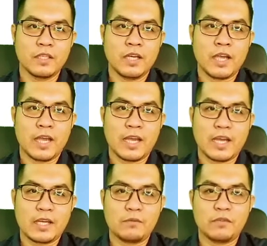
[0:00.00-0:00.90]

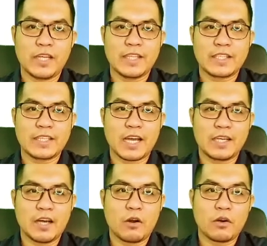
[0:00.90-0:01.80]
And
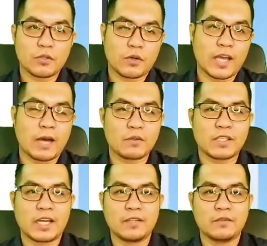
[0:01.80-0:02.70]

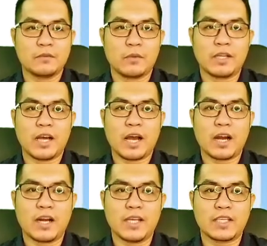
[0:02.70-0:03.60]
outside, when
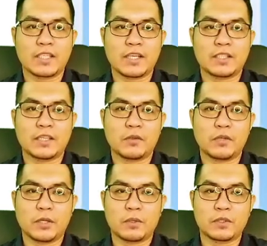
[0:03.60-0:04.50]
R is greater than or
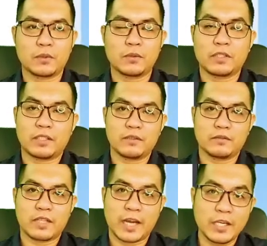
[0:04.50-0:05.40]
equal to
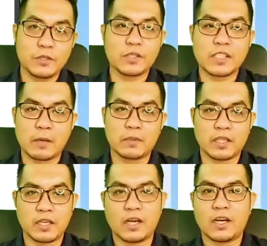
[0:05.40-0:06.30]
the radius,
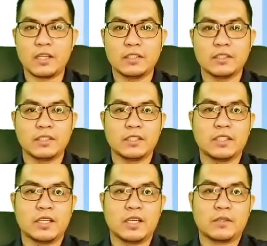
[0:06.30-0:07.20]
capital R,
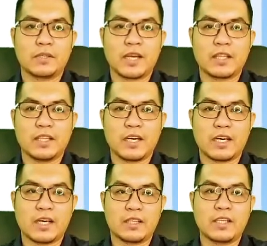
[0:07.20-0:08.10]
you get
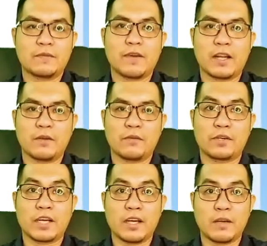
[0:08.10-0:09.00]
this value for
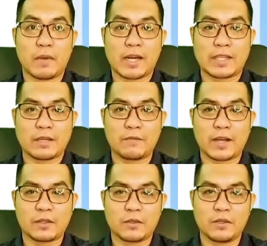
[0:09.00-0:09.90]
the magnetic
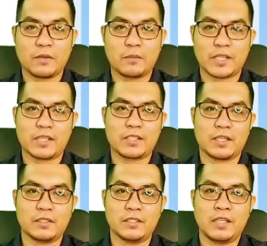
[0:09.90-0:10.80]
vector
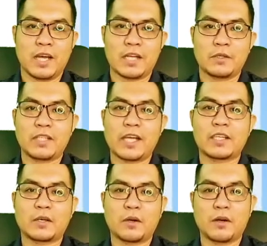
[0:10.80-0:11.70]
potential. And you take
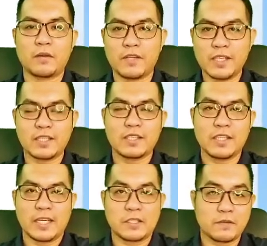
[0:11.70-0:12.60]
the curl of this
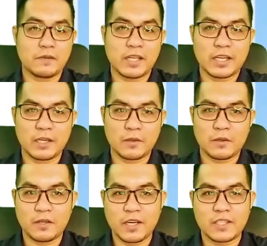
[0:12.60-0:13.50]
in spherical
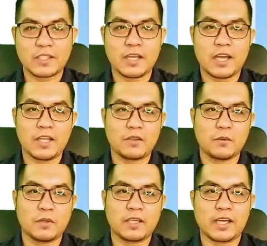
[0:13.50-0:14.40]
coordinates, and you
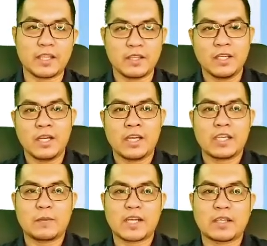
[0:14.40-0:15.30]
will get
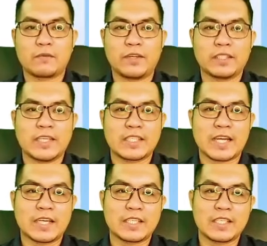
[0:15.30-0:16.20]
the magnetic field
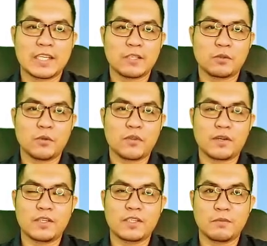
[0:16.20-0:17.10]
inside is just
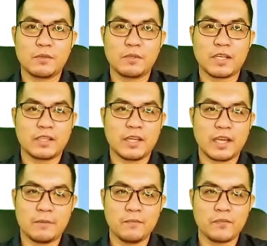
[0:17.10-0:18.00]
2/3 mu naught
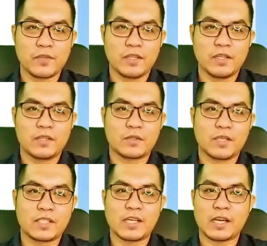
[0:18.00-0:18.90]
M. So
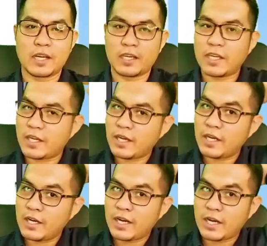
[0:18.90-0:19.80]
it's
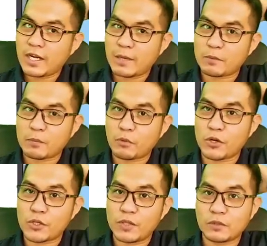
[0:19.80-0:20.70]
directly
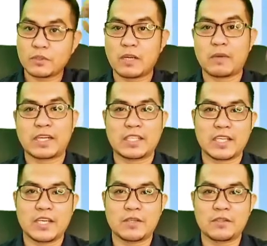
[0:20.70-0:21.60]
proportional to the
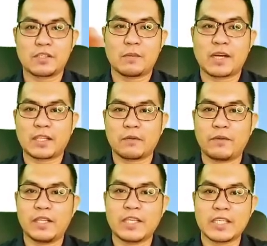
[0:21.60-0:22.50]
magnetization. So the magnetic
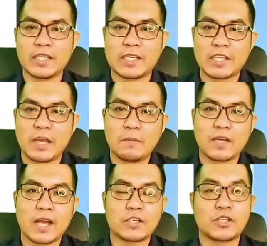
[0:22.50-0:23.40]
field is in the same
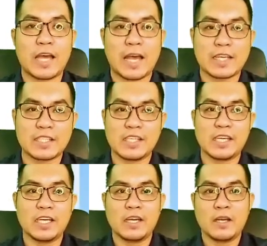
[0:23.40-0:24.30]
direction as
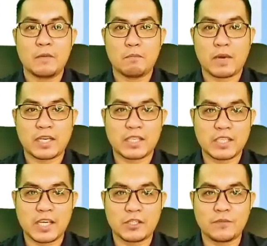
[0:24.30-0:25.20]
the
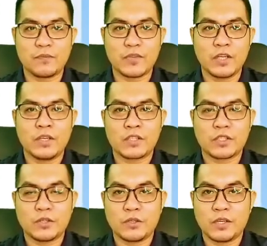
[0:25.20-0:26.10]
magnetization.
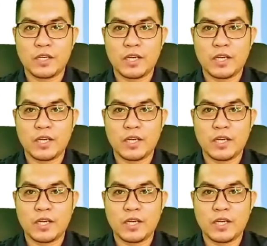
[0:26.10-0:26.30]
So